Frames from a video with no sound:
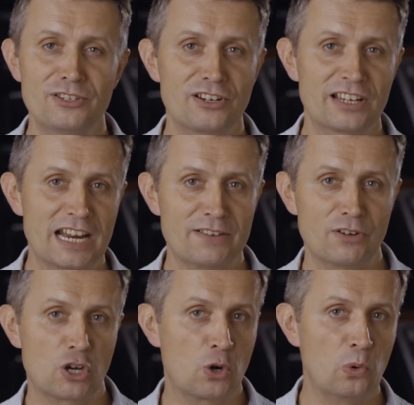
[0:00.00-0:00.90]
done a kind of a
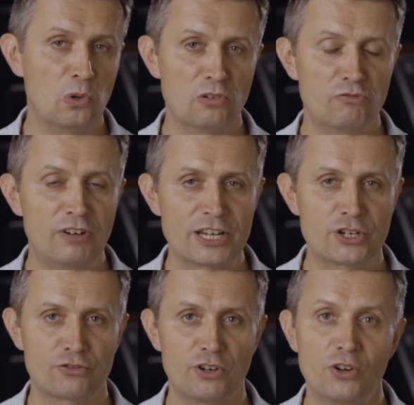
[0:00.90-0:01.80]
cool
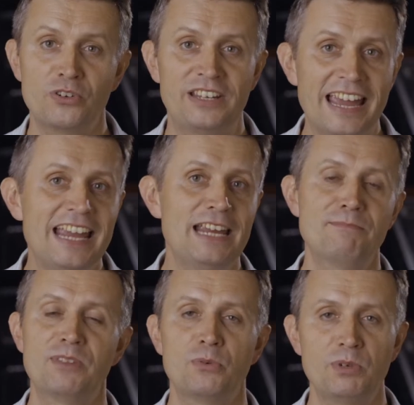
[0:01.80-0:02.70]
retro
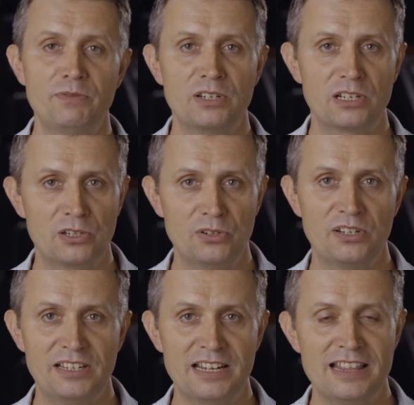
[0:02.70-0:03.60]
game that we've
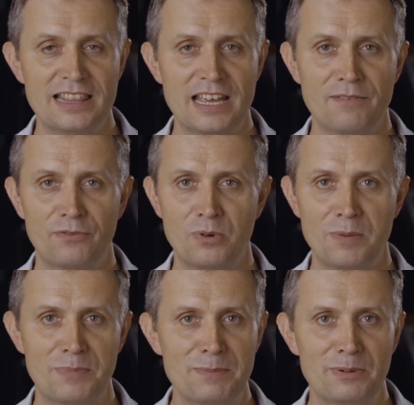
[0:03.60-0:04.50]
included in there for when
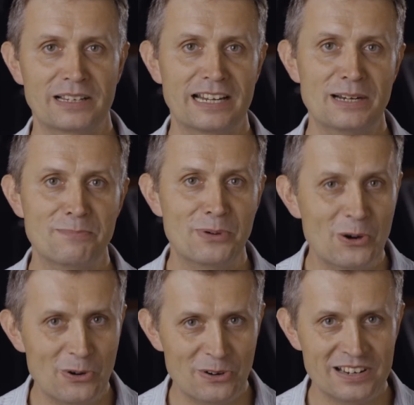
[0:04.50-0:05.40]
people are kind of
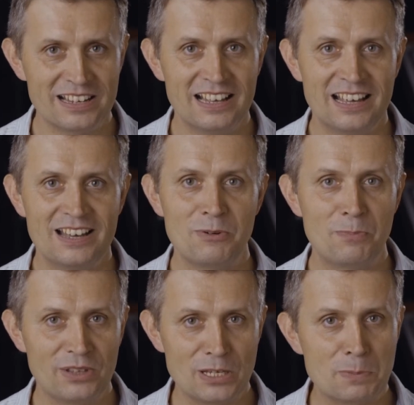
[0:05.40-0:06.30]
bored. We
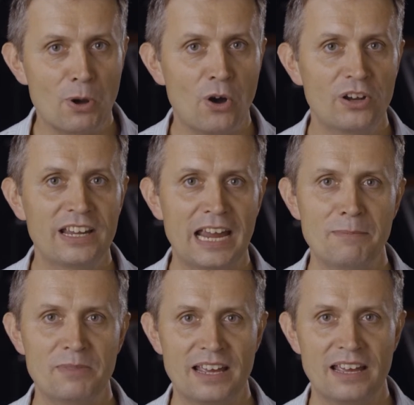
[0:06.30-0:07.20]
put this Pong
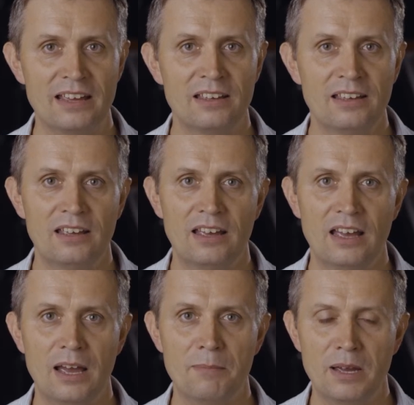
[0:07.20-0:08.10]
game there.
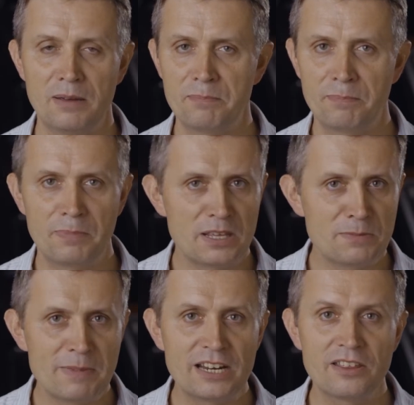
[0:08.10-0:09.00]
But there's
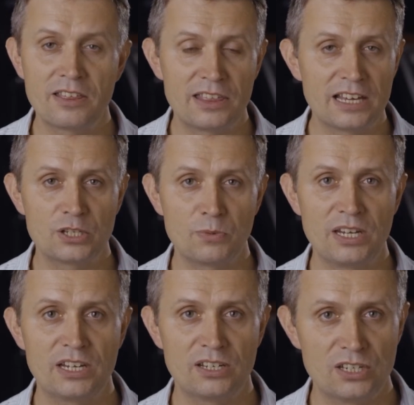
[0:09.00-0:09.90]
many other things that we
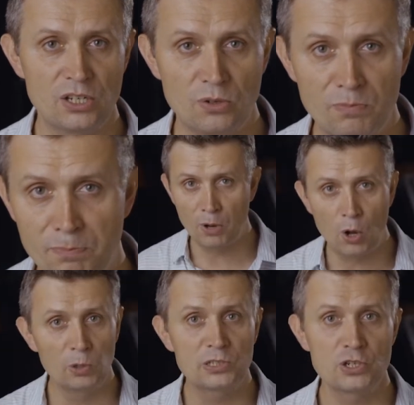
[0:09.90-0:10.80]
can do.
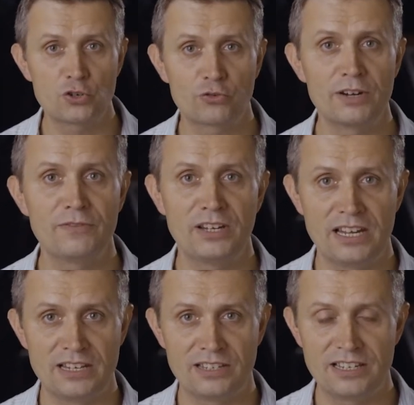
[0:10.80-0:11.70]
Polls and trivia
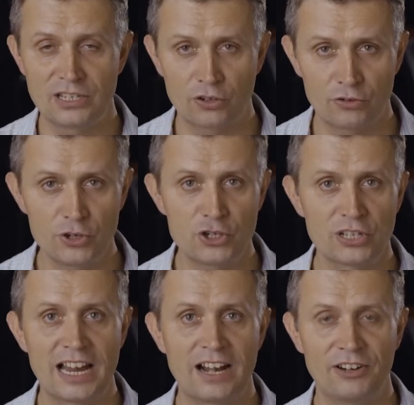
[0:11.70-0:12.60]
is a
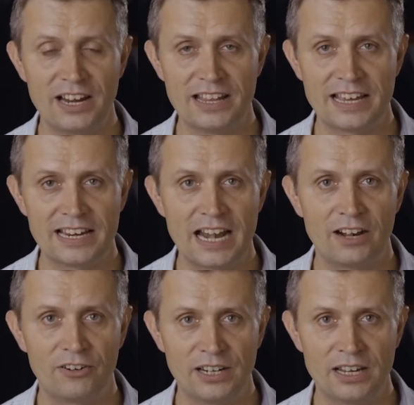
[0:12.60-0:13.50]
crucial area in that
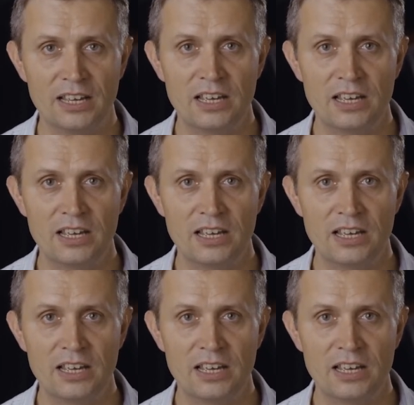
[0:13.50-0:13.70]
area